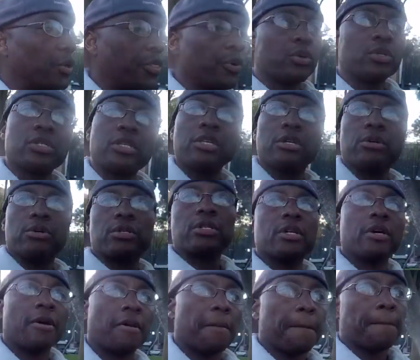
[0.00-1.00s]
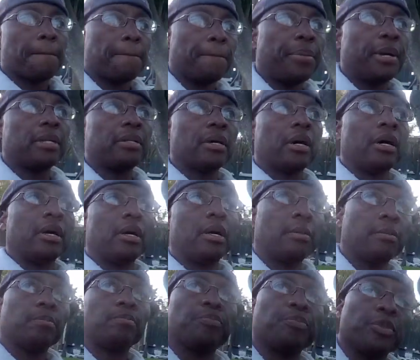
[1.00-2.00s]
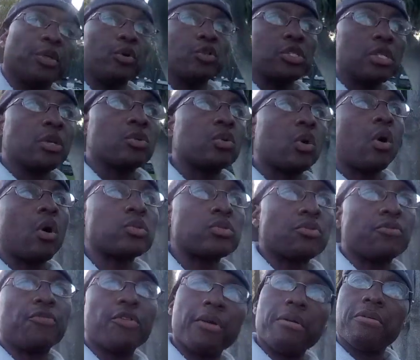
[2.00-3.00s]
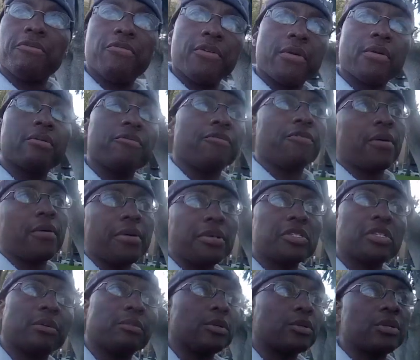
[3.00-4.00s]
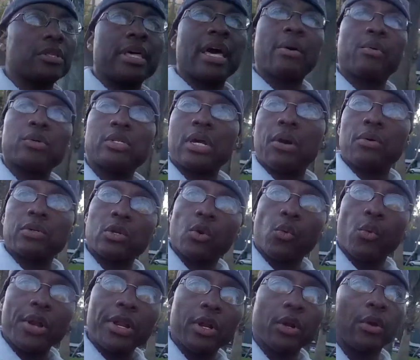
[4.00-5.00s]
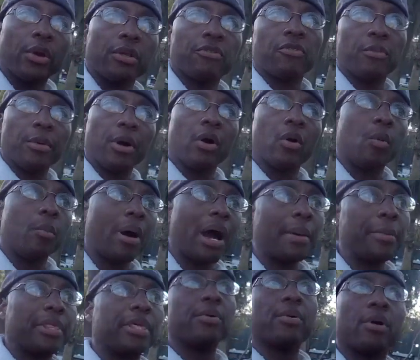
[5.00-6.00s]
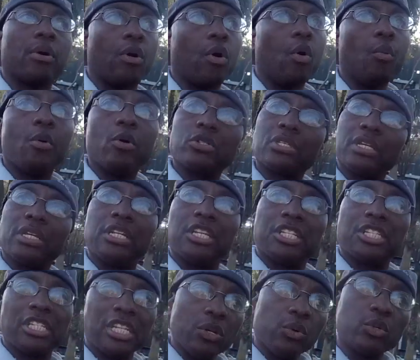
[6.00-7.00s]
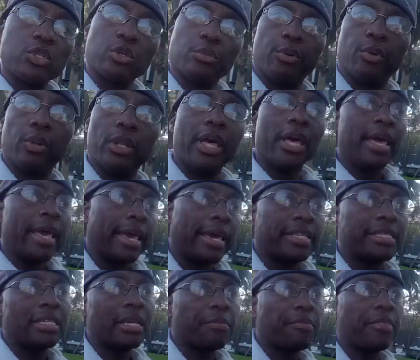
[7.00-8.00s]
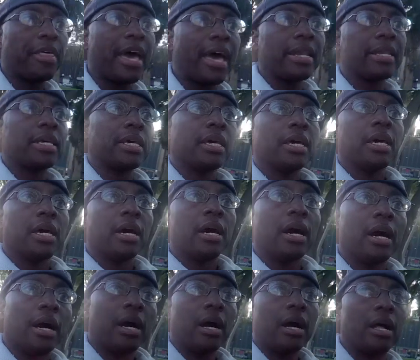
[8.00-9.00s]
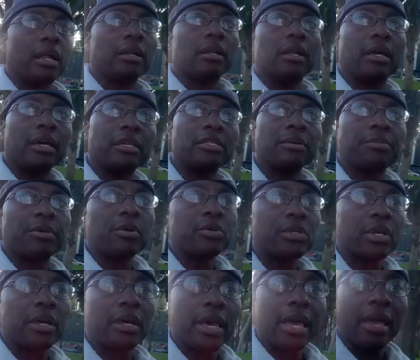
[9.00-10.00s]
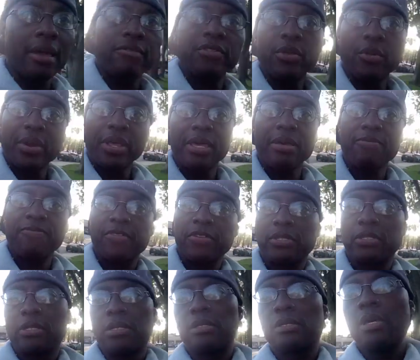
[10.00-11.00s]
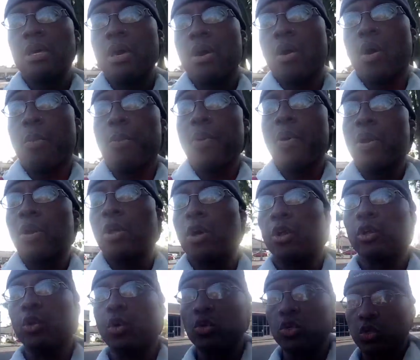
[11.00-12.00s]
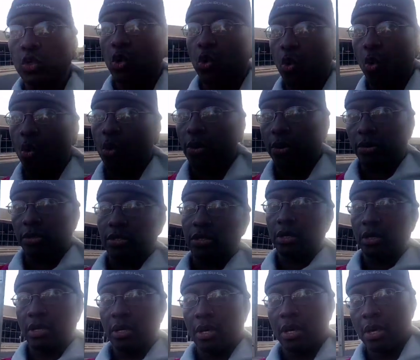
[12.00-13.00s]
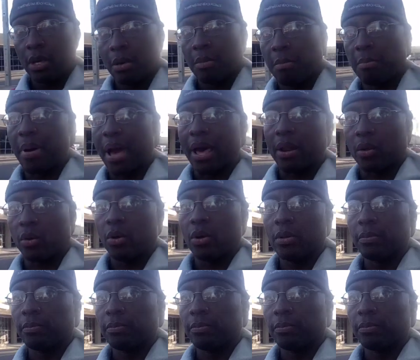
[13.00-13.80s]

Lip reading: those skills. But those skills were also very, very, very similar to that which I was already learning from Uncle Bobby. They were almost indistinguishable, except there was a heavier emphasis upon closer quarters battle,